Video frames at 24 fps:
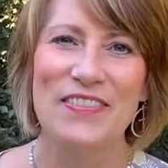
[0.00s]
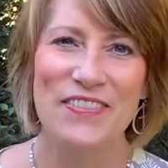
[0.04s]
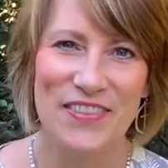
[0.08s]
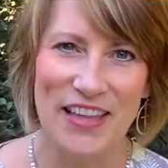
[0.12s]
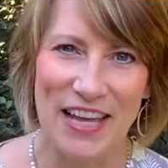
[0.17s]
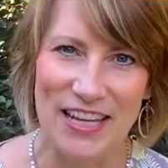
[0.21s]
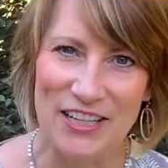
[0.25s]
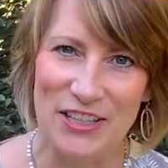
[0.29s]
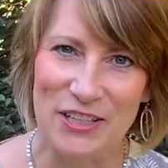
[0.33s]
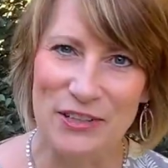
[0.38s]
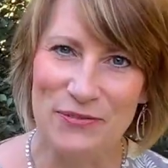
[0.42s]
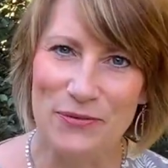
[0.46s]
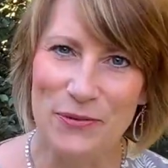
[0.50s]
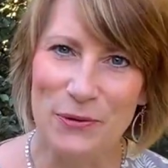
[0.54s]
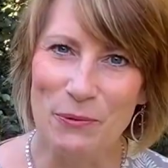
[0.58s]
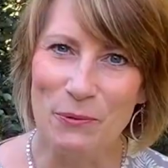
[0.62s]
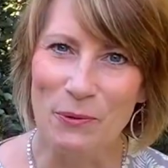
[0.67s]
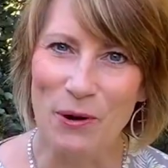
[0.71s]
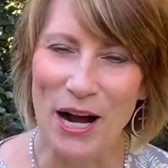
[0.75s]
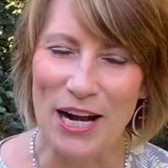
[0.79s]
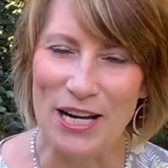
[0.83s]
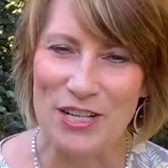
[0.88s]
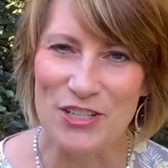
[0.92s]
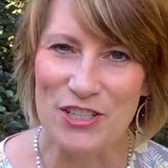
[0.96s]
Thank you for
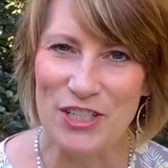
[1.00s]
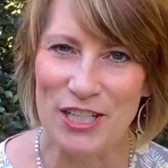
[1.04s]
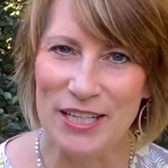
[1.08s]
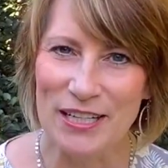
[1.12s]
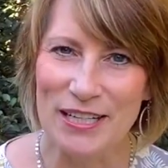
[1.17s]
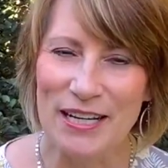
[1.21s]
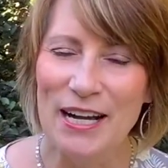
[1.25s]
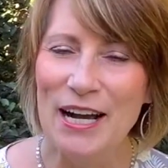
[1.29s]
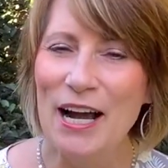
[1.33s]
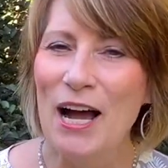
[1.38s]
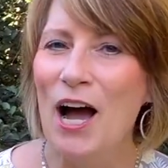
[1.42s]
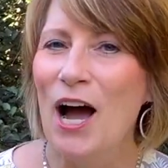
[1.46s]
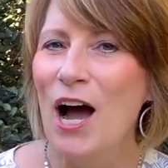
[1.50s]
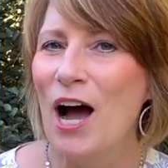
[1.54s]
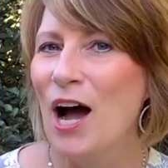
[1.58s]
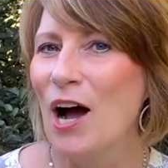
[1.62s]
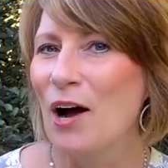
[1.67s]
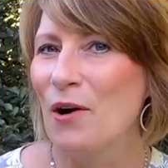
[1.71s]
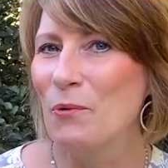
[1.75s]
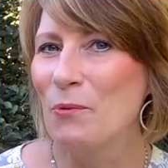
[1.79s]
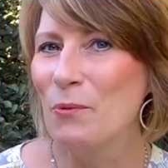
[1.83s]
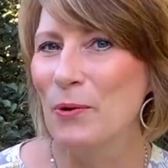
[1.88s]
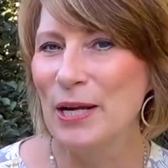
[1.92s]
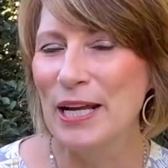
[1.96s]
watching.
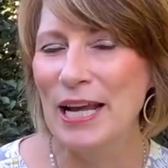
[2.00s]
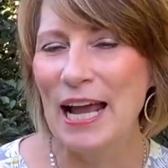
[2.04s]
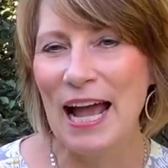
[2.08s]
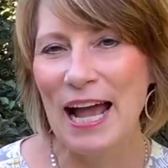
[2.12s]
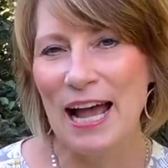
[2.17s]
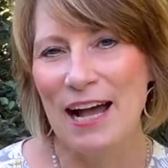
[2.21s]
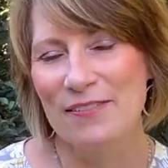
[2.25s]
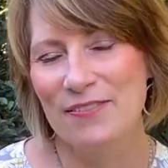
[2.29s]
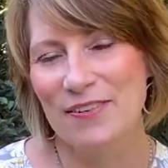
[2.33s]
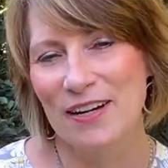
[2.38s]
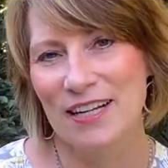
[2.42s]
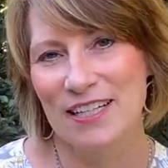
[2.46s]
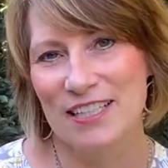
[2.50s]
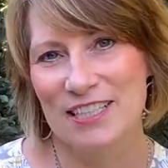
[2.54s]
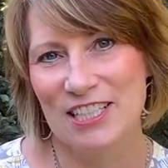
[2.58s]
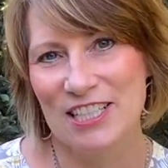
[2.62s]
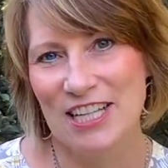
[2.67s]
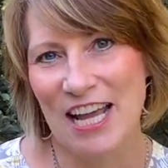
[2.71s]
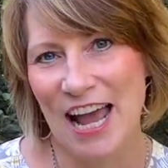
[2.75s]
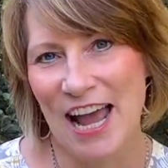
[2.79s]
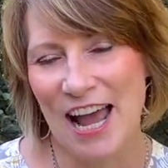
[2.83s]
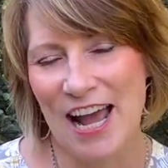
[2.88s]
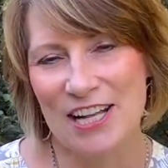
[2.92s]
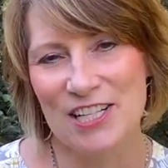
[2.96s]
We have
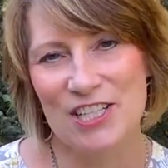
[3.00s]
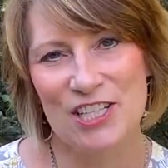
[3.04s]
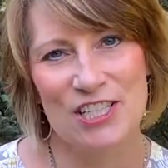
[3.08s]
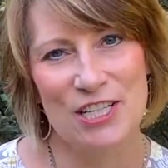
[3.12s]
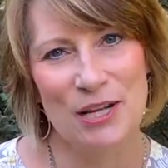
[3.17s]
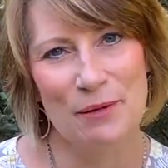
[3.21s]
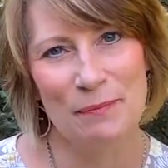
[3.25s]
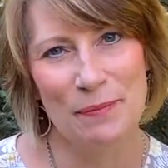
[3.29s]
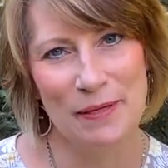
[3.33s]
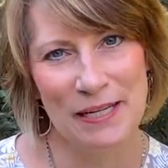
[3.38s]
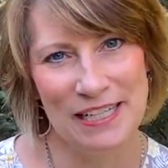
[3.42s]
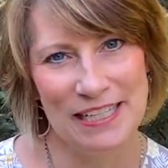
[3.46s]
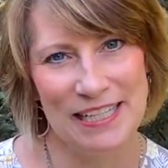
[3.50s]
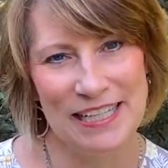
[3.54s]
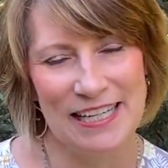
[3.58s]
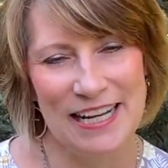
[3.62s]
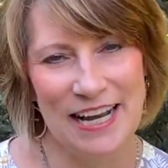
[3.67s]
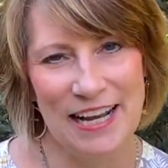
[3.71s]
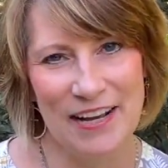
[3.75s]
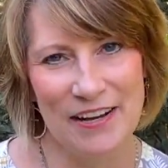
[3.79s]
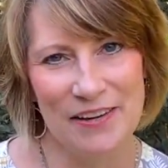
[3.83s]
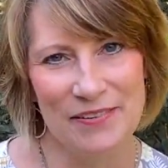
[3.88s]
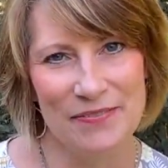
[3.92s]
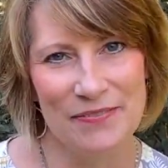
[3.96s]
attached a
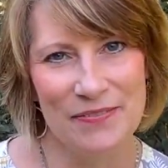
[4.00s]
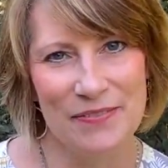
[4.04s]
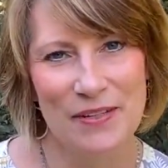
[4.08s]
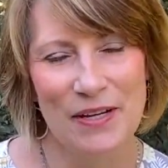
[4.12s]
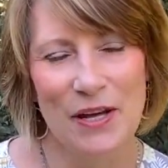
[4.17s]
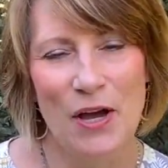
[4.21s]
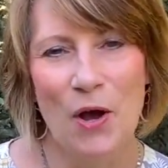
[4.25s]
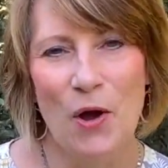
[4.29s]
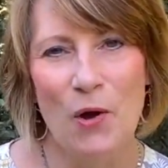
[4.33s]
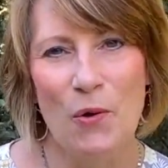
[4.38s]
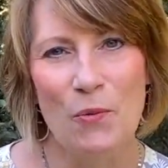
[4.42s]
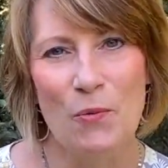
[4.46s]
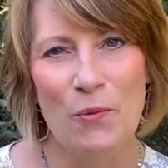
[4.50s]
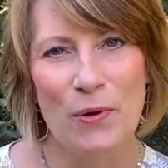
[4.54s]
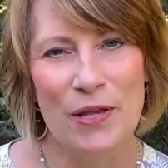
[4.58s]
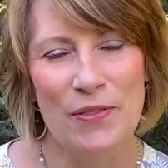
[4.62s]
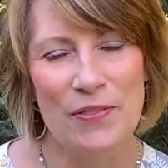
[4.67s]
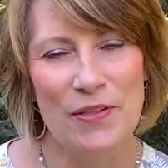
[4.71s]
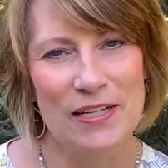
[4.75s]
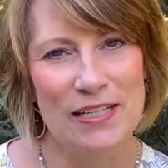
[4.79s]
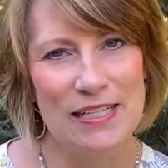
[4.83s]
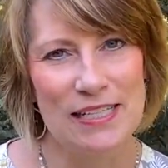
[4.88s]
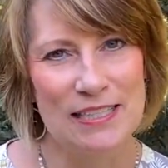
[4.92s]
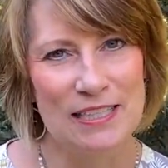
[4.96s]
PDF
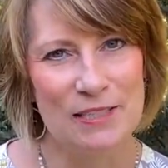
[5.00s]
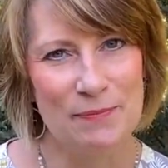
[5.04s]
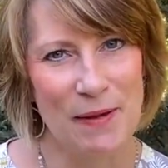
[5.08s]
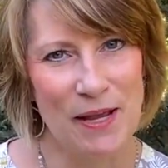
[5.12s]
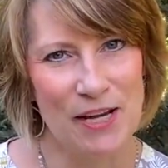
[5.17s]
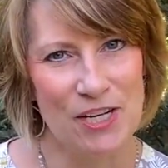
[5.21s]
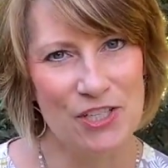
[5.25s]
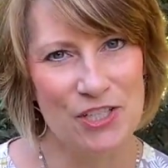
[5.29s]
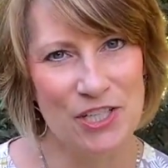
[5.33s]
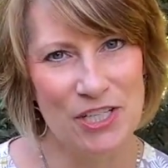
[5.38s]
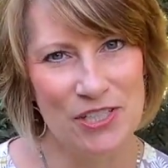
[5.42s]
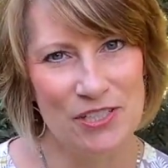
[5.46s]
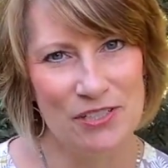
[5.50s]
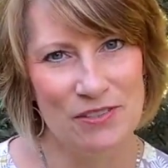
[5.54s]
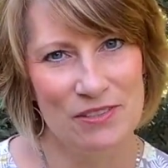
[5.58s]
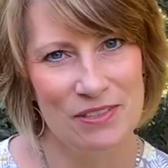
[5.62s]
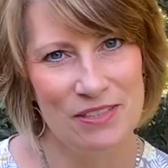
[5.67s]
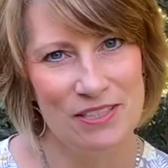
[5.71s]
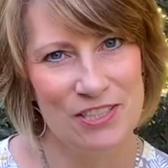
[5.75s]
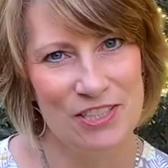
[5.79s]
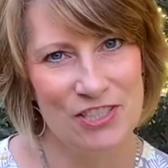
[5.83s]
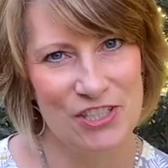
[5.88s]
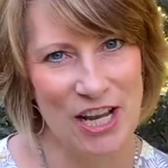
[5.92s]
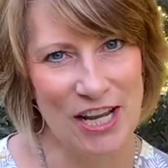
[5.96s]
with an inspection
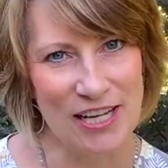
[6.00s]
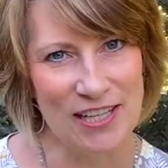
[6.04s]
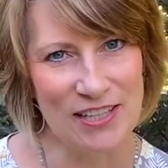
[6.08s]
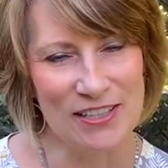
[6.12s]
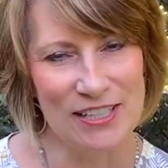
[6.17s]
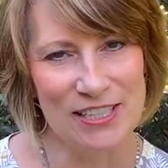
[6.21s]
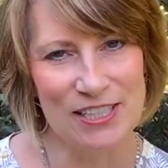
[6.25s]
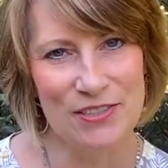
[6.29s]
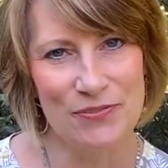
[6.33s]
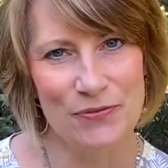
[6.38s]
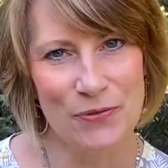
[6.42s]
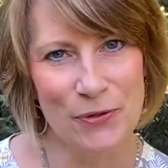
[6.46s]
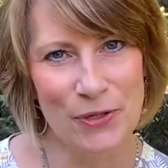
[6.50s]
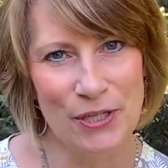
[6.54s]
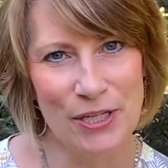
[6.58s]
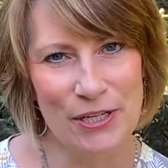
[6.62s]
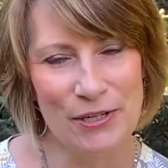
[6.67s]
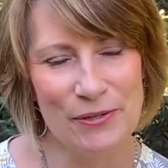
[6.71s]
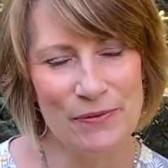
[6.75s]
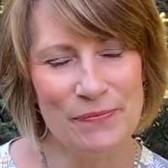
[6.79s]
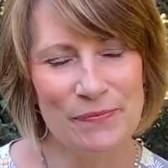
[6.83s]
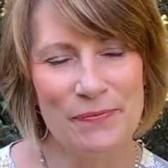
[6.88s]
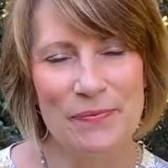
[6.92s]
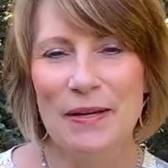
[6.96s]
checklist for
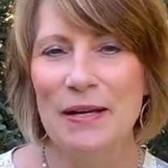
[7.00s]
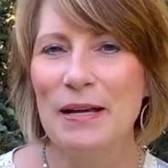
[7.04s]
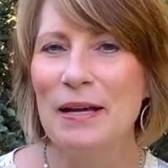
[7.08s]
you.